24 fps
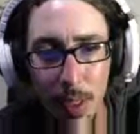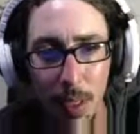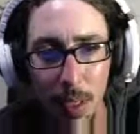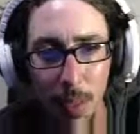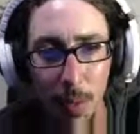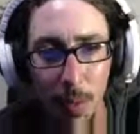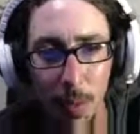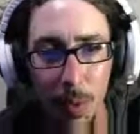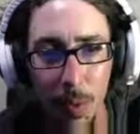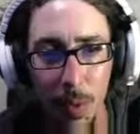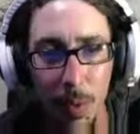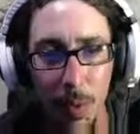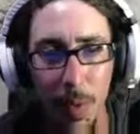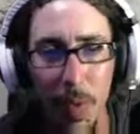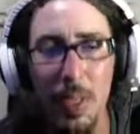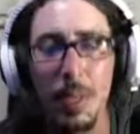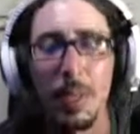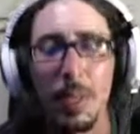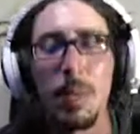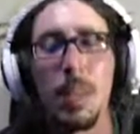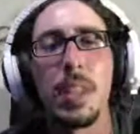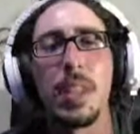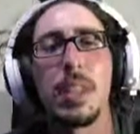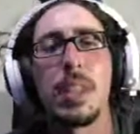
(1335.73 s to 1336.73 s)
Which makes
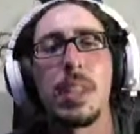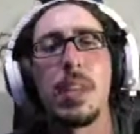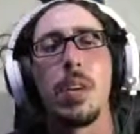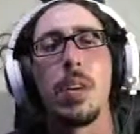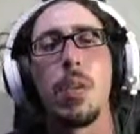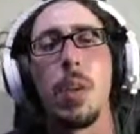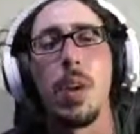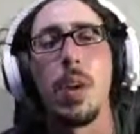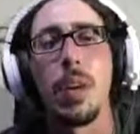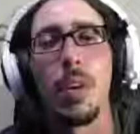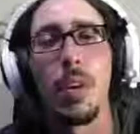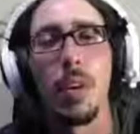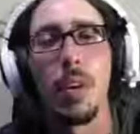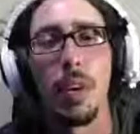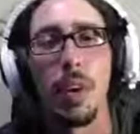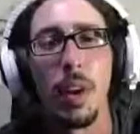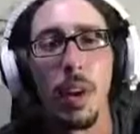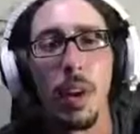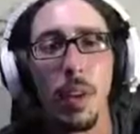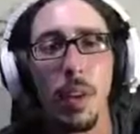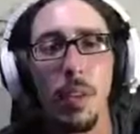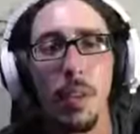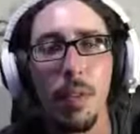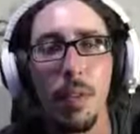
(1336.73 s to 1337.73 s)
me still wonder
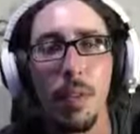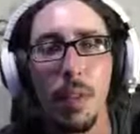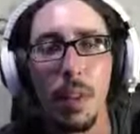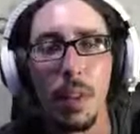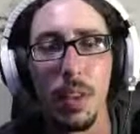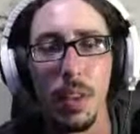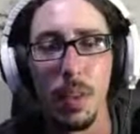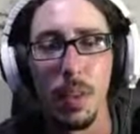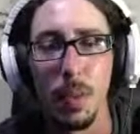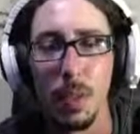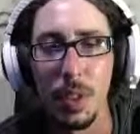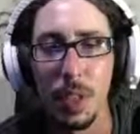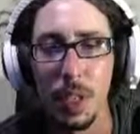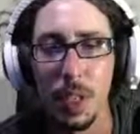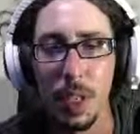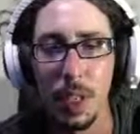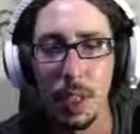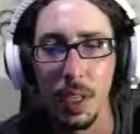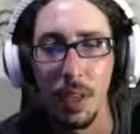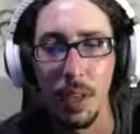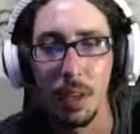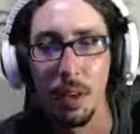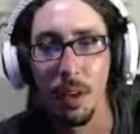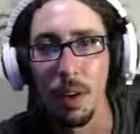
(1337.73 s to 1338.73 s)
if this was
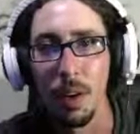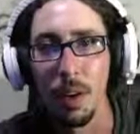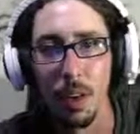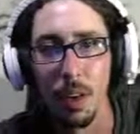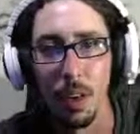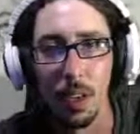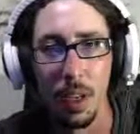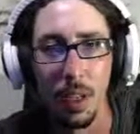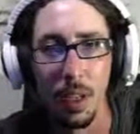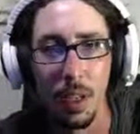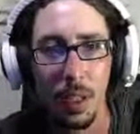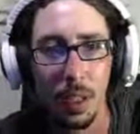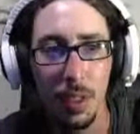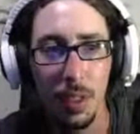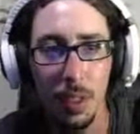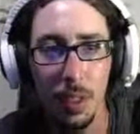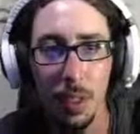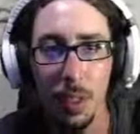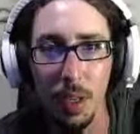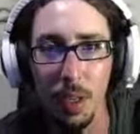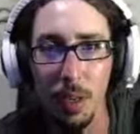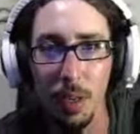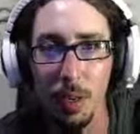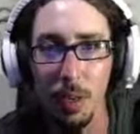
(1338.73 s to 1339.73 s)
kickstarted. So I'm going
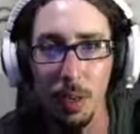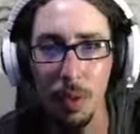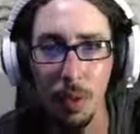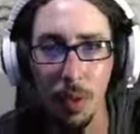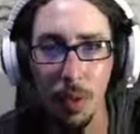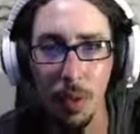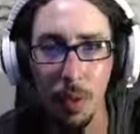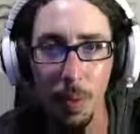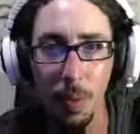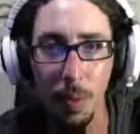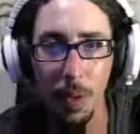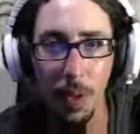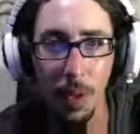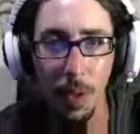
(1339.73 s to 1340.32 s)
to Google real quick.